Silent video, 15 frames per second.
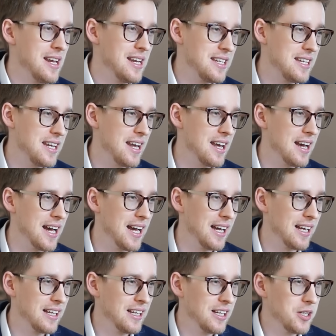Yeah,
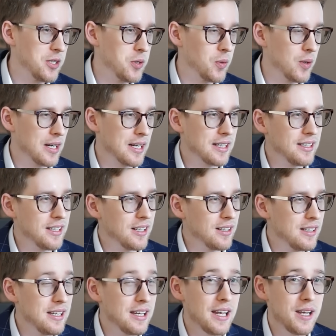you are
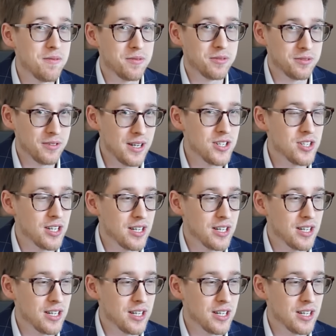clearly infringing